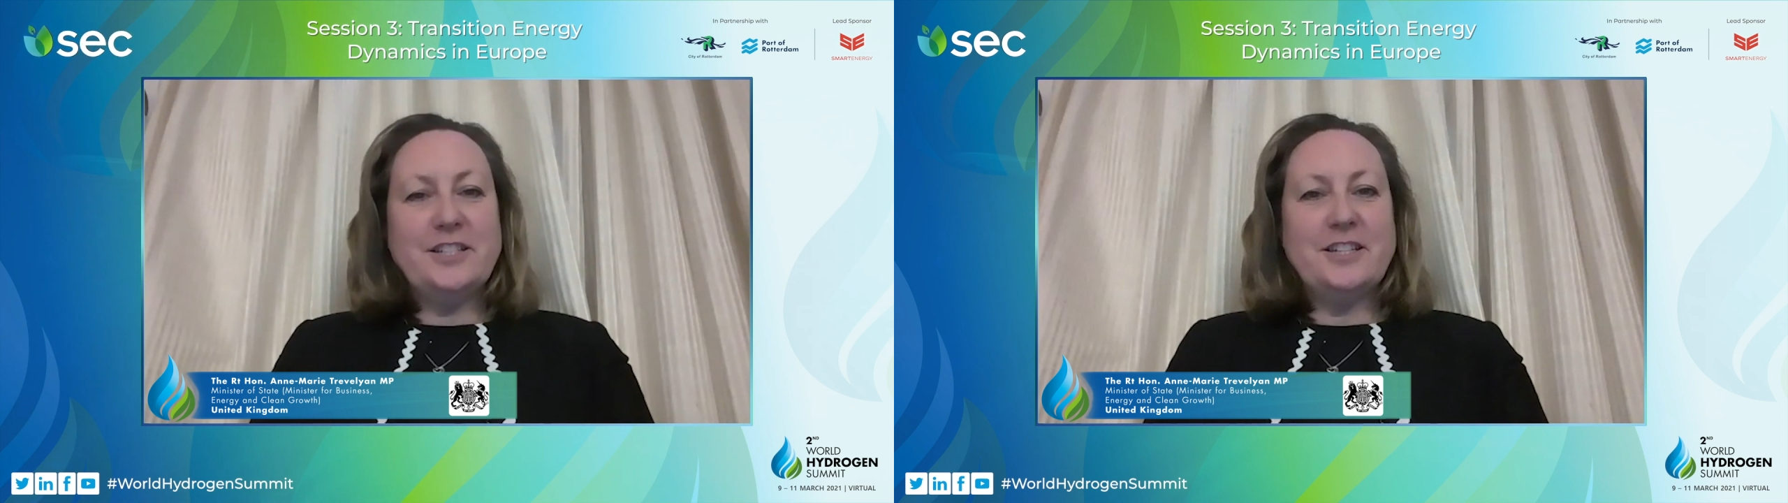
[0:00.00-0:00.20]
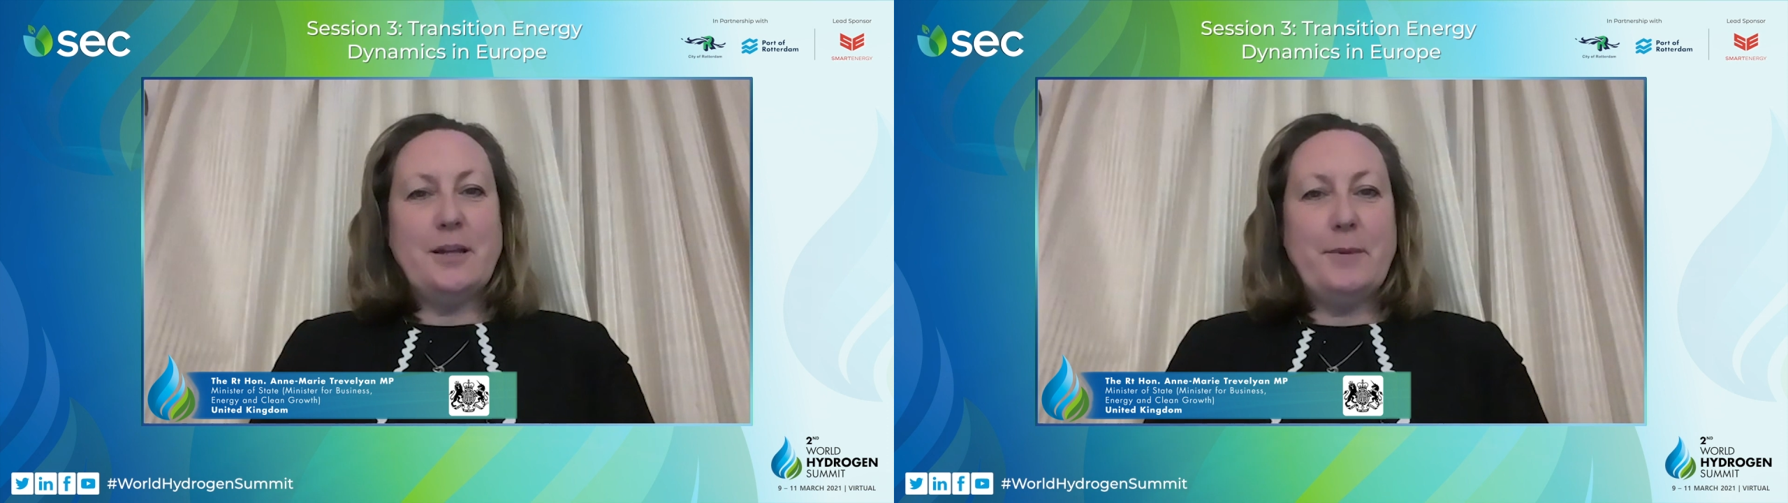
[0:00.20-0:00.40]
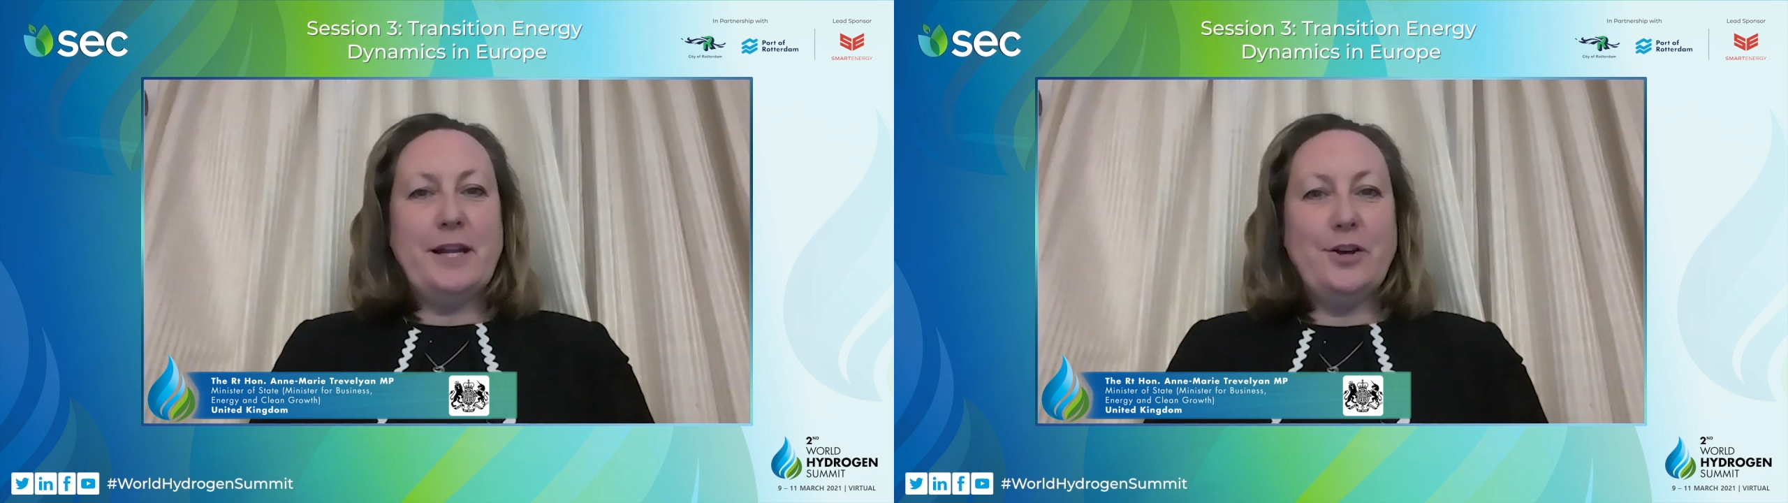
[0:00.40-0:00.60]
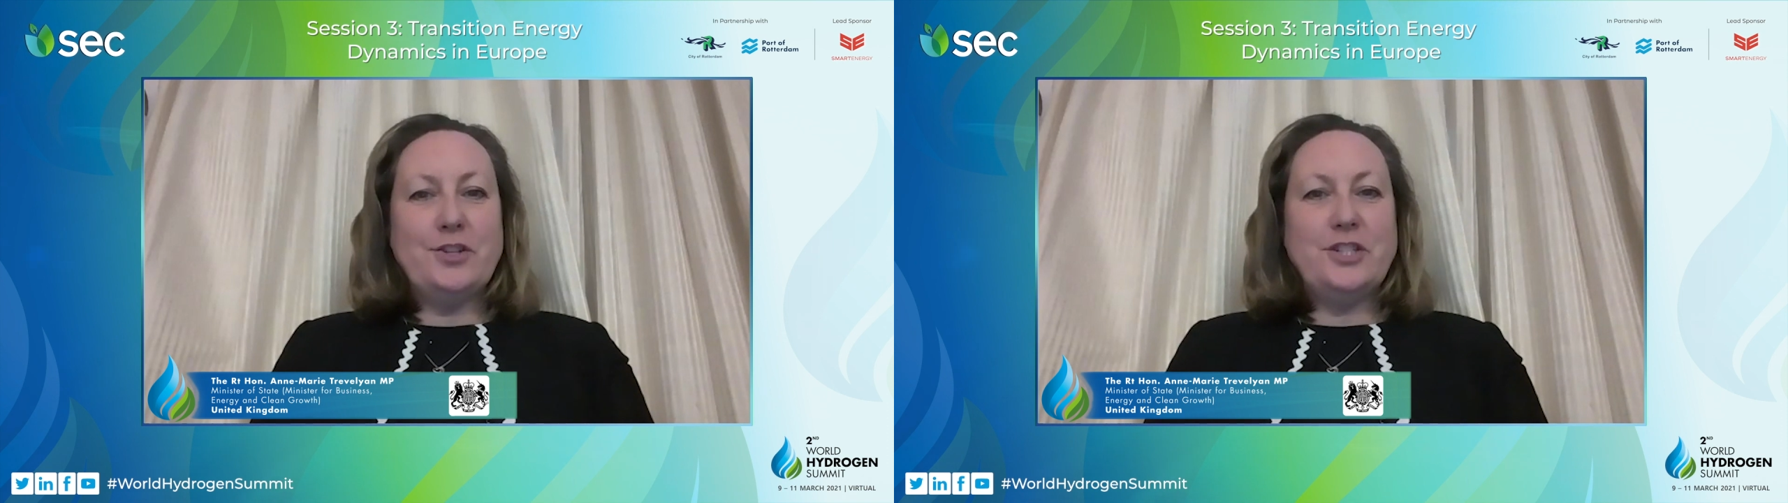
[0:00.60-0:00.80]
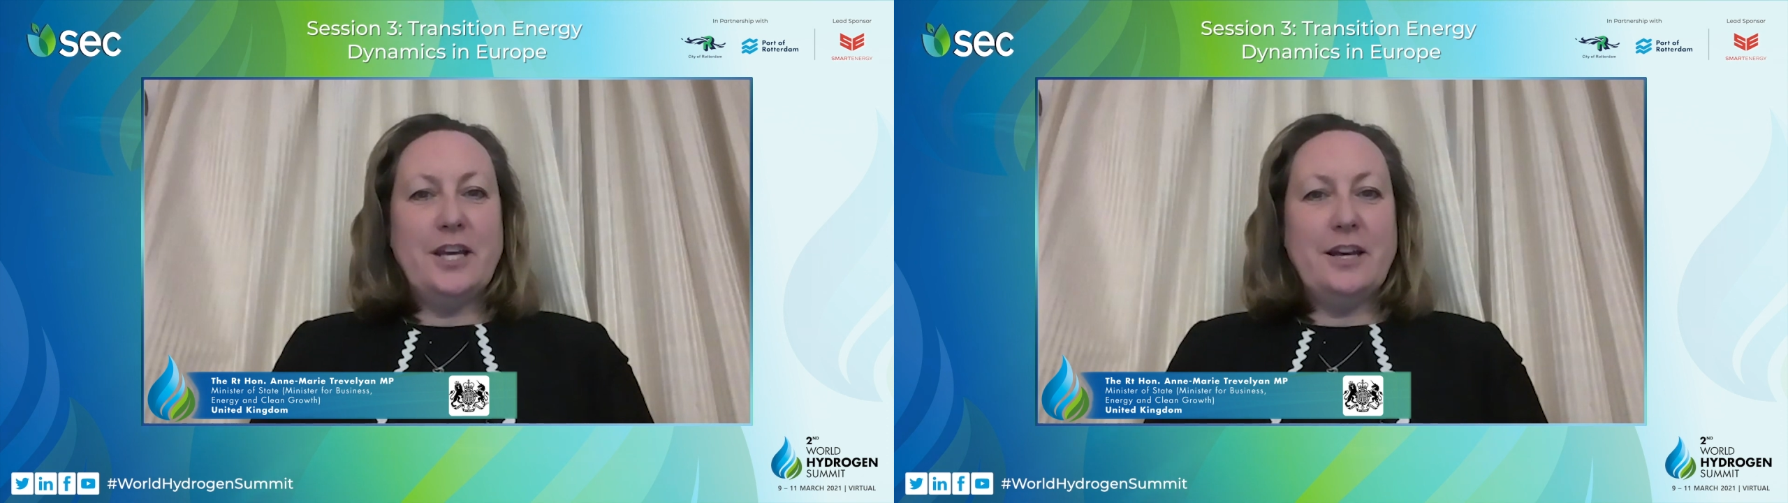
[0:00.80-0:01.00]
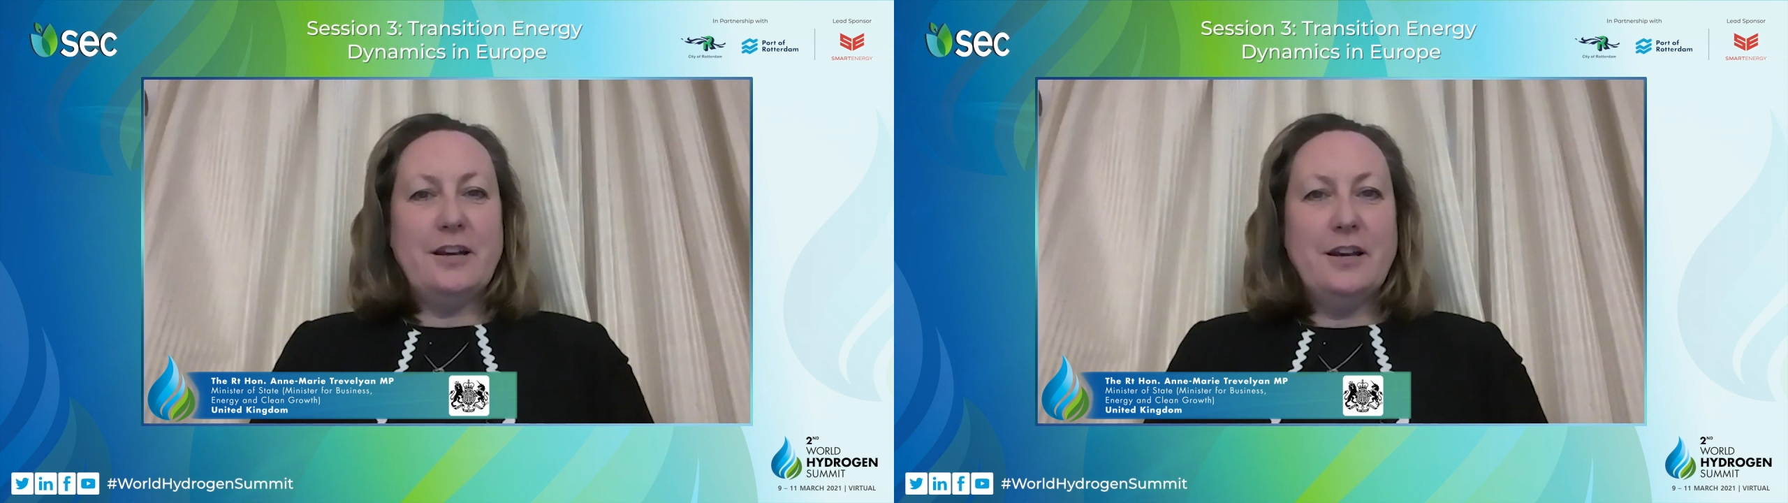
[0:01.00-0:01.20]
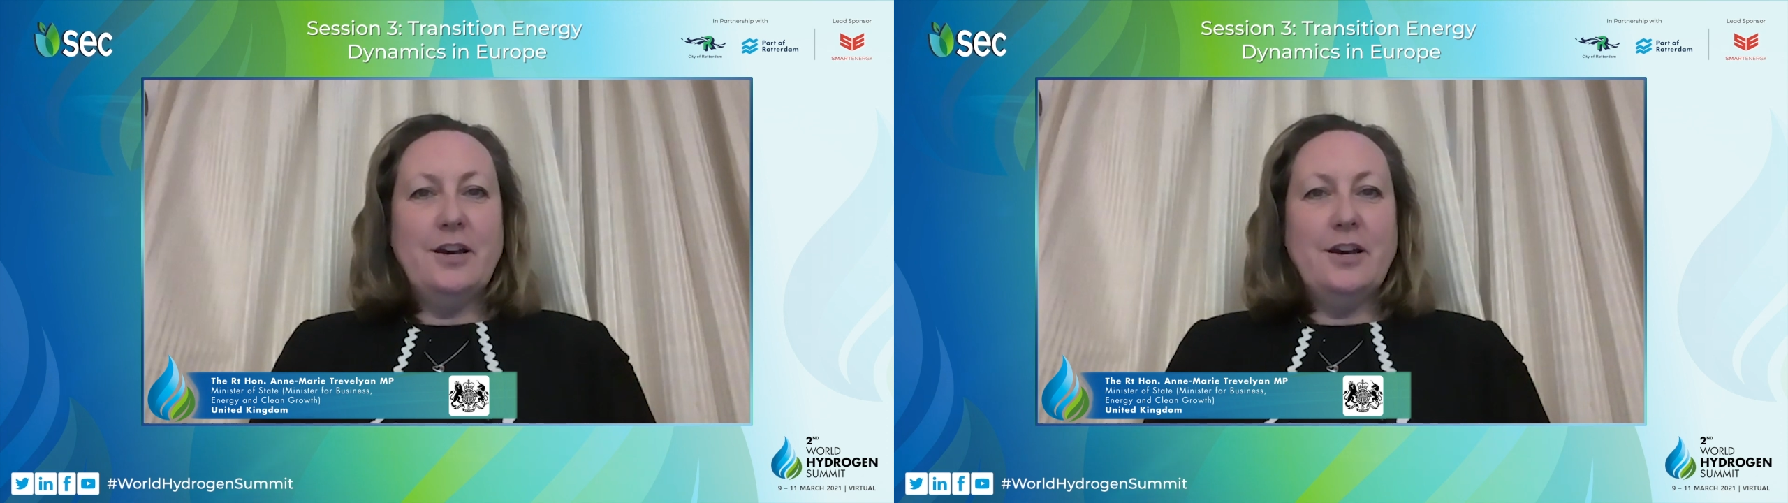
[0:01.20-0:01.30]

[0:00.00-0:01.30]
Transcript: the summit last year.